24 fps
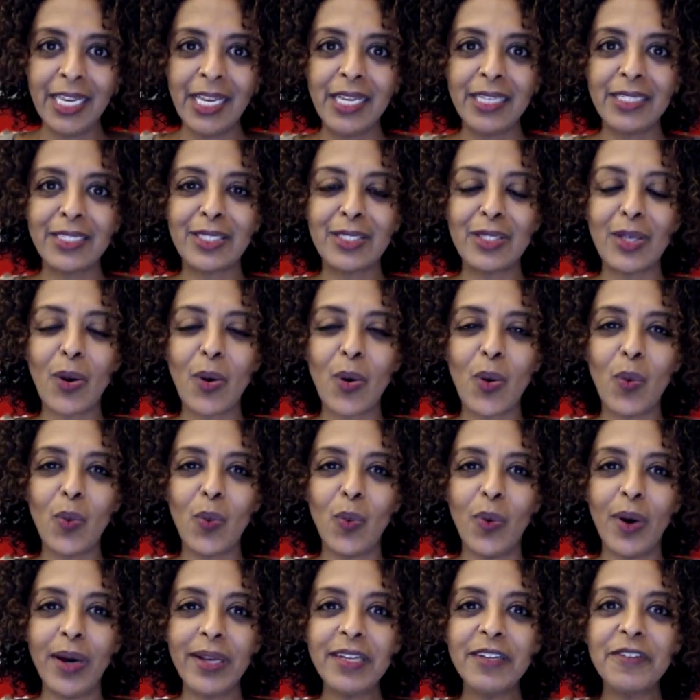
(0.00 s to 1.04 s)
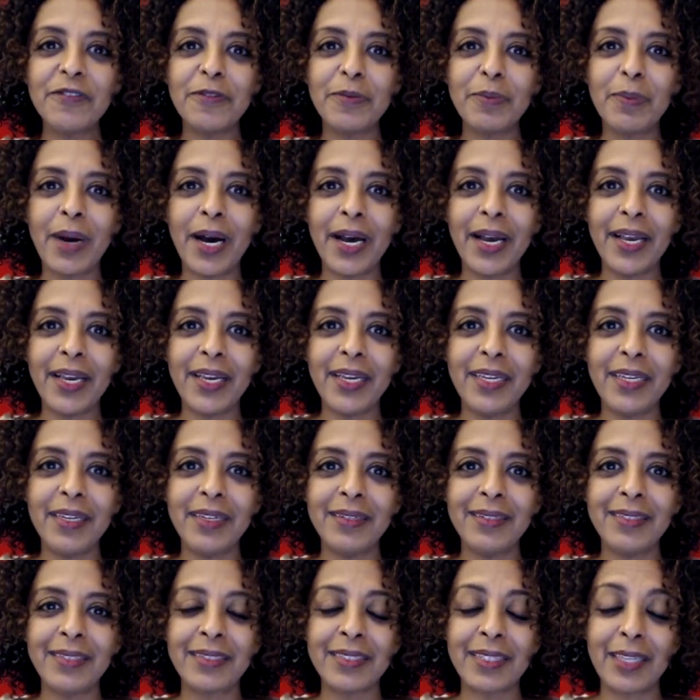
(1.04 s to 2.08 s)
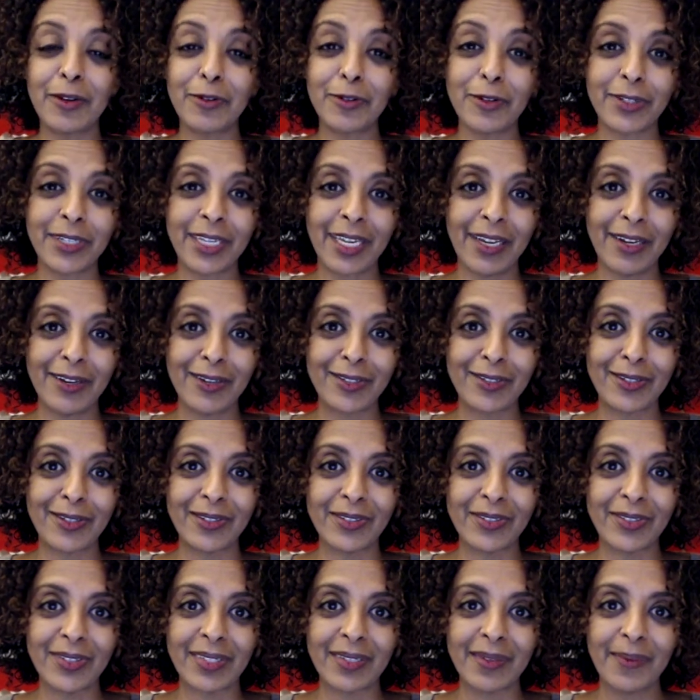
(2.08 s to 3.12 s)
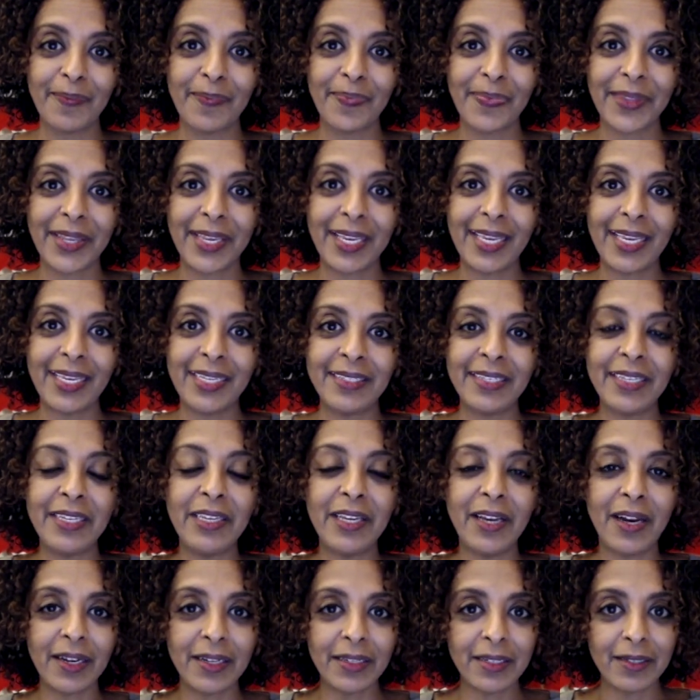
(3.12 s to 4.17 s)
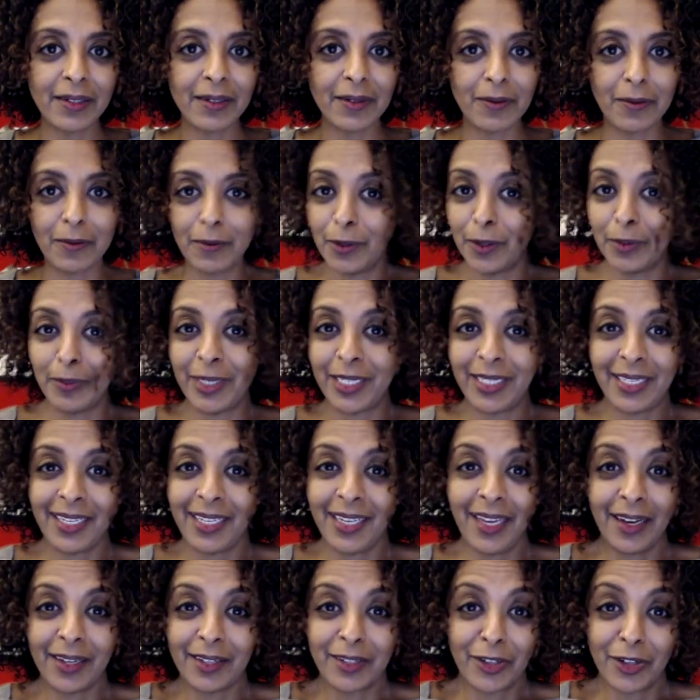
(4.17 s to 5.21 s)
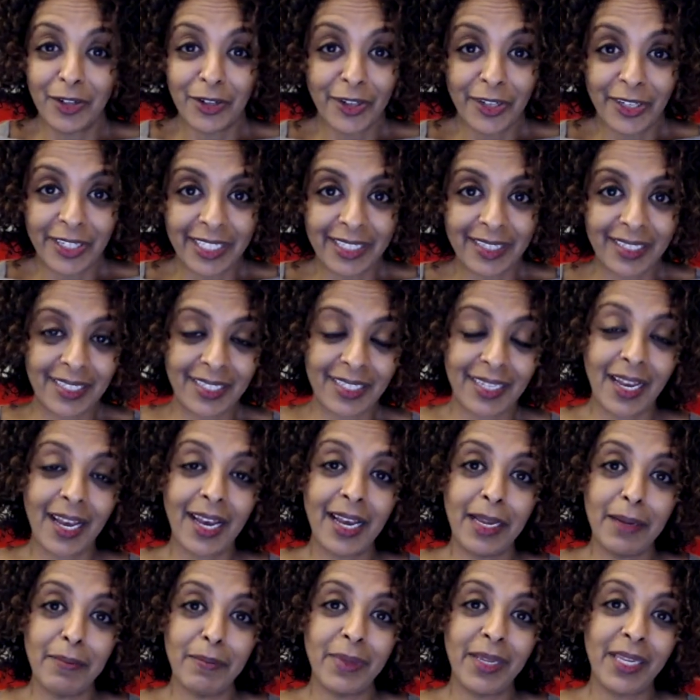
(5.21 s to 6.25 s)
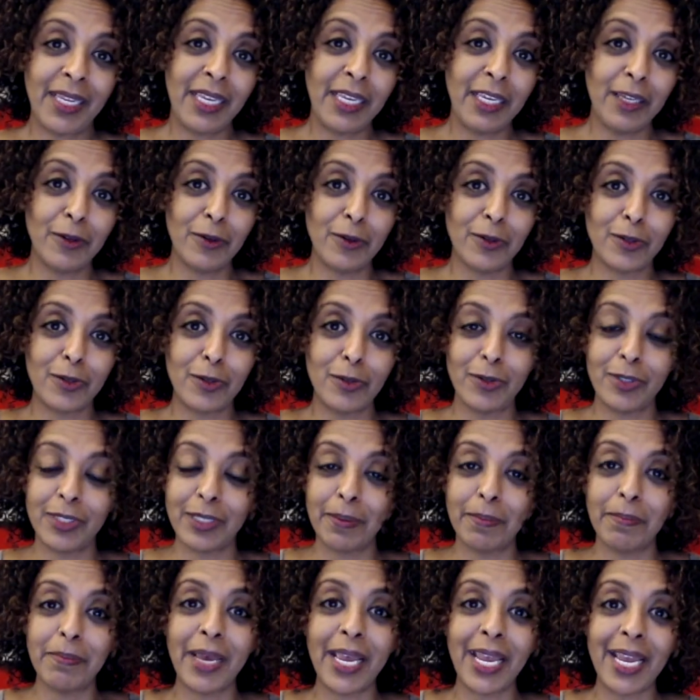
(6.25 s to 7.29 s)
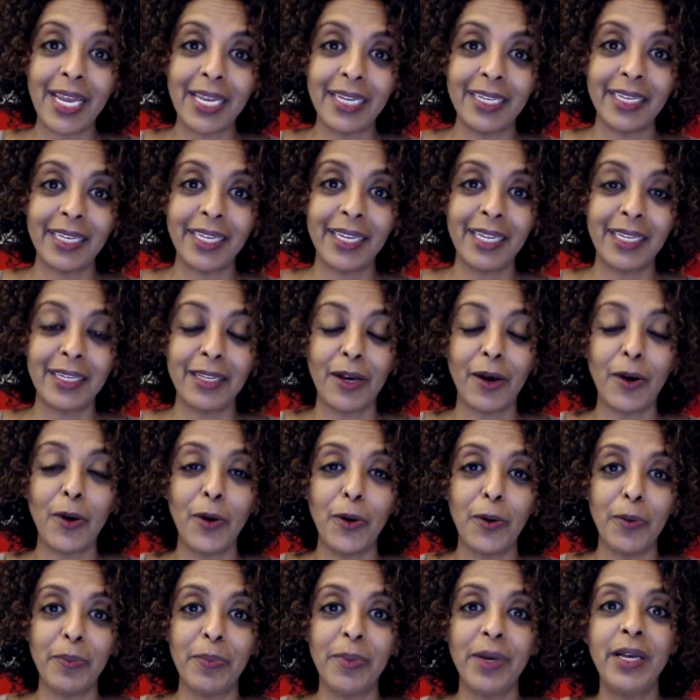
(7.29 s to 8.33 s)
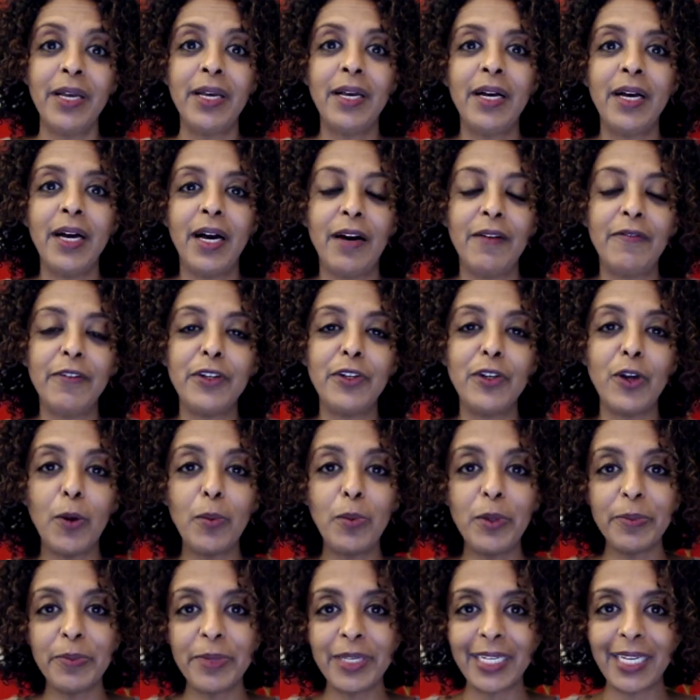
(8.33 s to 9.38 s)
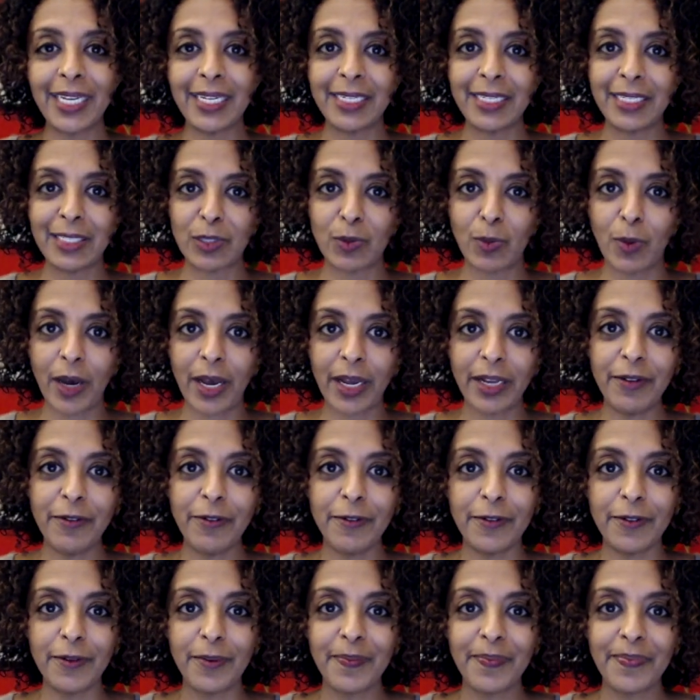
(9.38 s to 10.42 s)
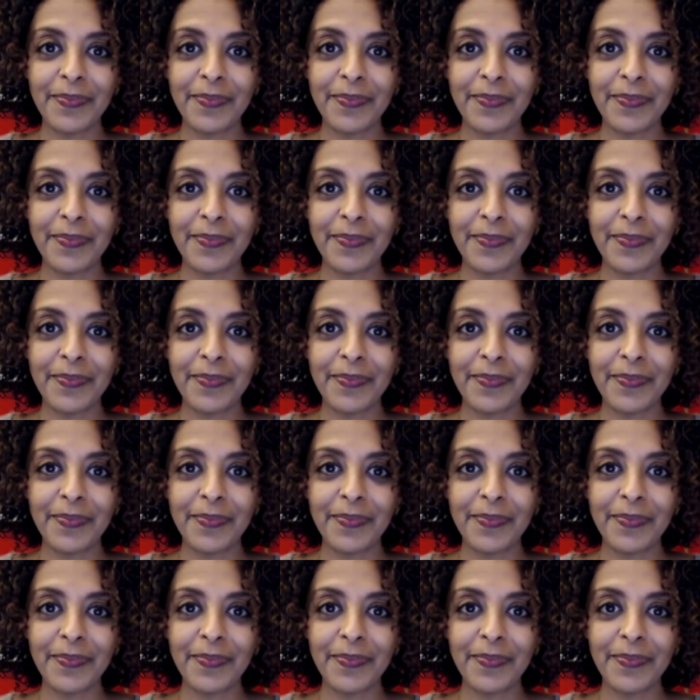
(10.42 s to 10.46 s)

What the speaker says: So one of my central characters is a young woman, a young girl at the time, Hirut, who's a maid in the home of a nobleman and his wife.